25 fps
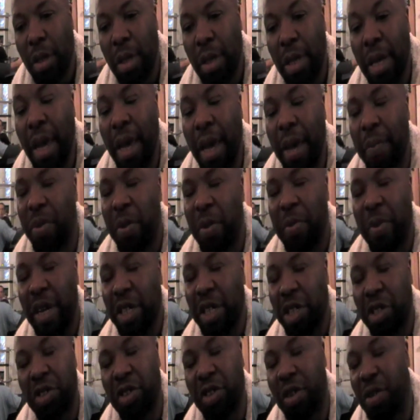Yeah,
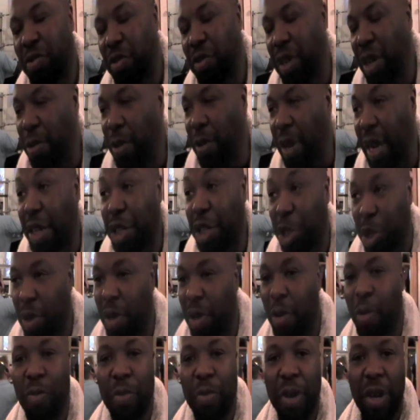preparation's gone really well. As you
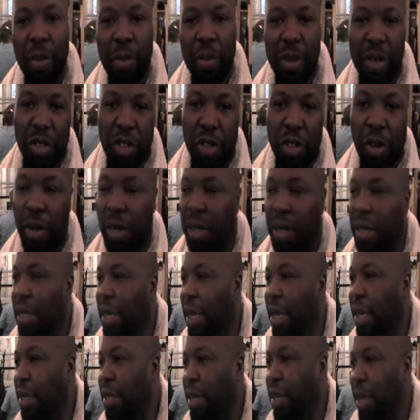know, we've been up in Scotland
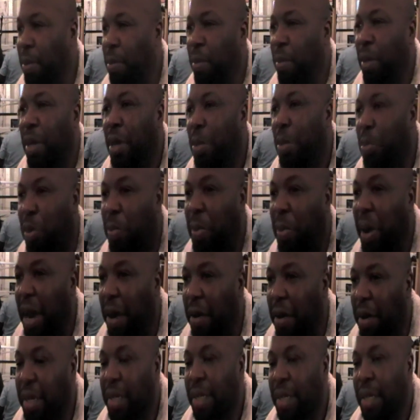and
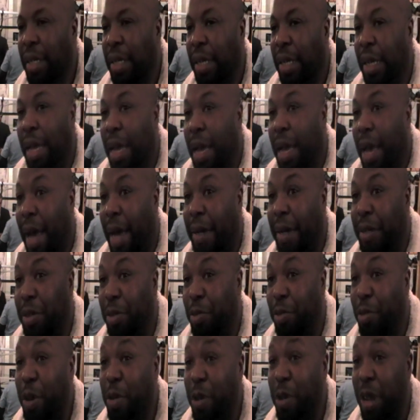preparing, and
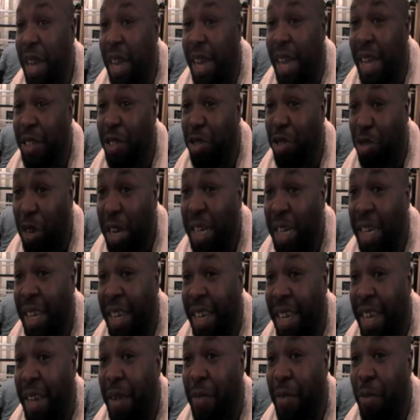we were like
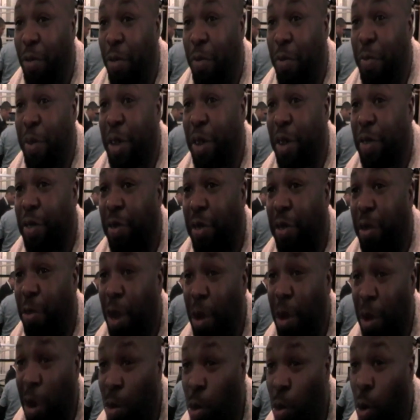dreading it because
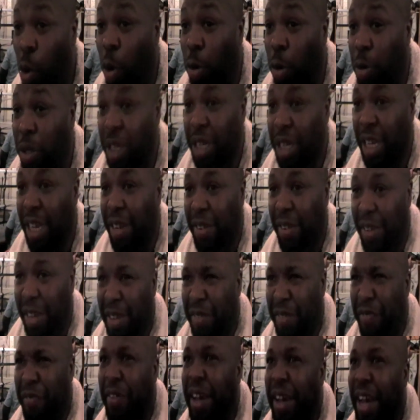we were warned.
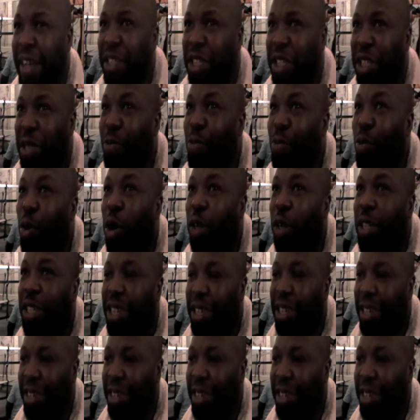In fact, Jim Watt,